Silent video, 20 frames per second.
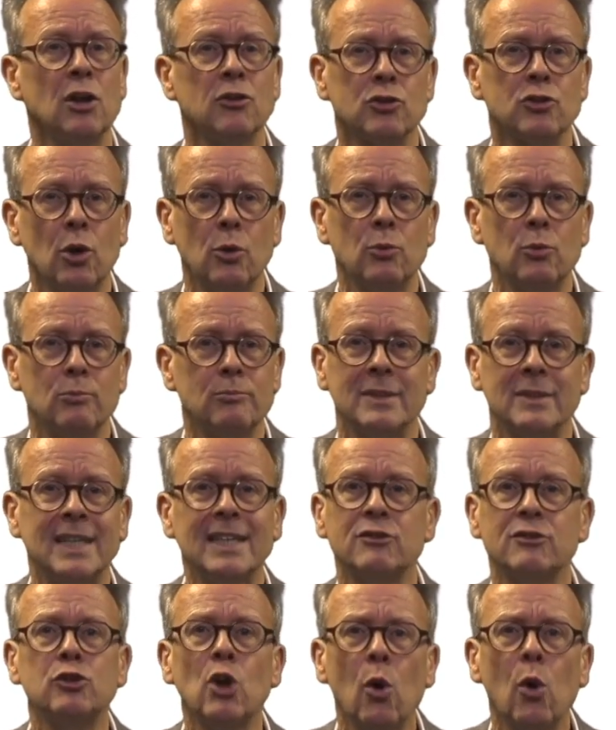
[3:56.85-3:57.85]
so there
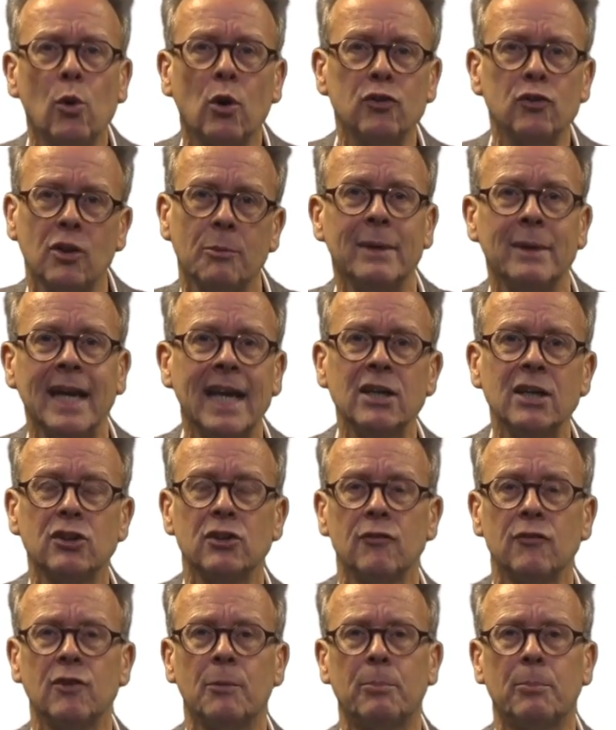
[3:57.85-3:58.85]
is no
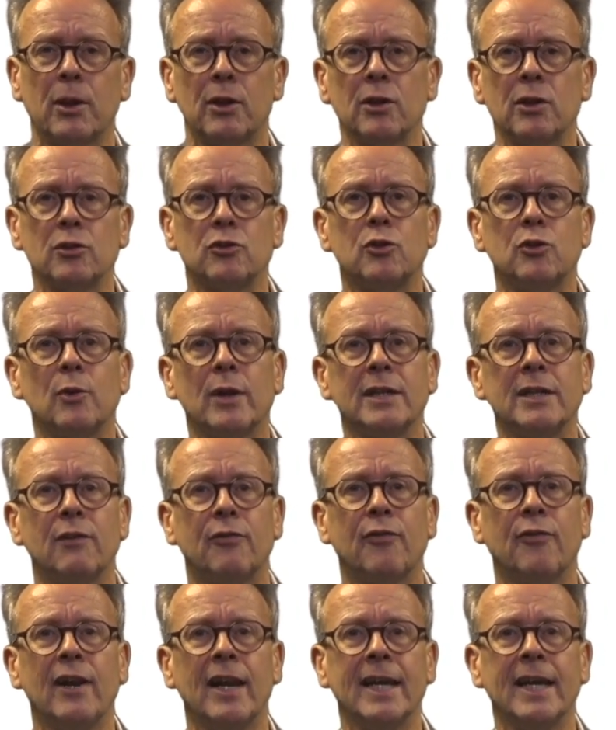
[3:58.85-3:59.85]
contamination of the product during the
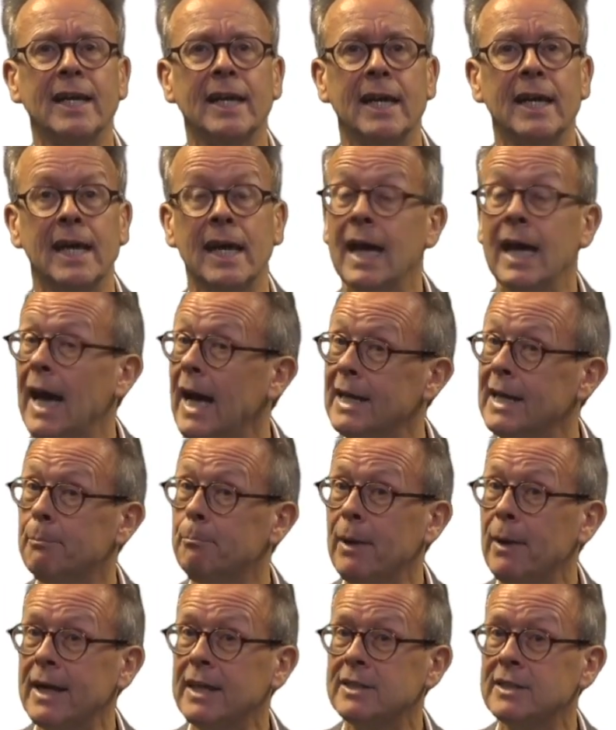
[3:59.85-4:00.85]
filling and the
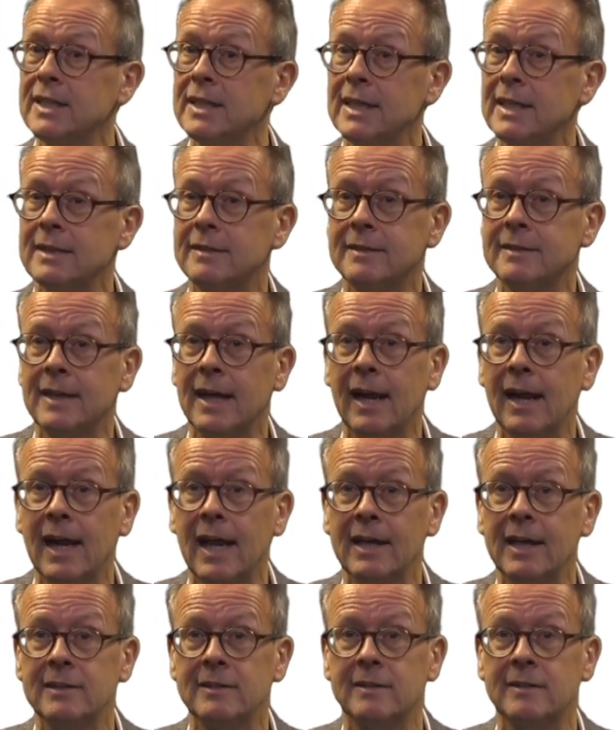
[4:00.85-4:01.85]
packaging is
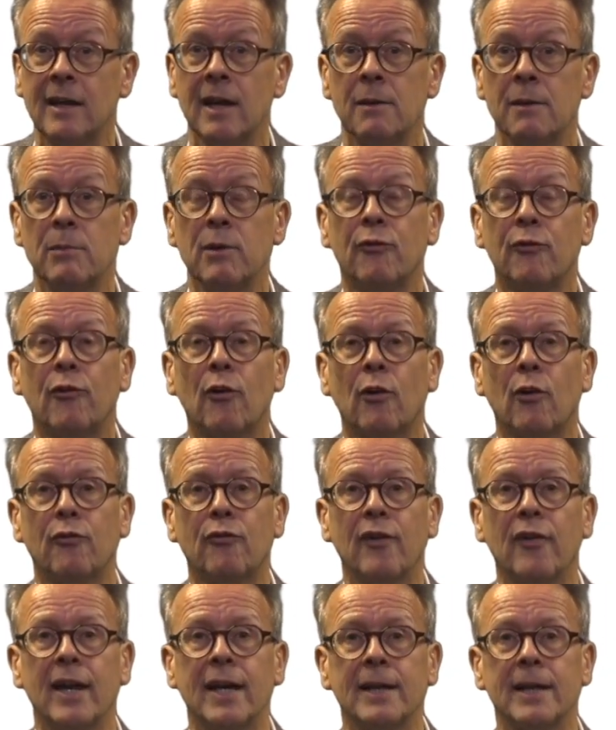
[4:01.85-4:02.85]
sterilized before
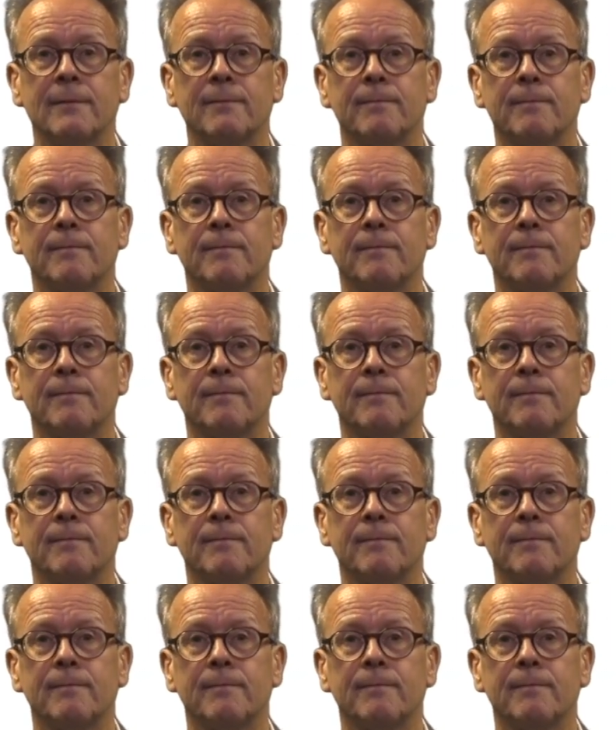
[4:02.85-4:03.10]
filling.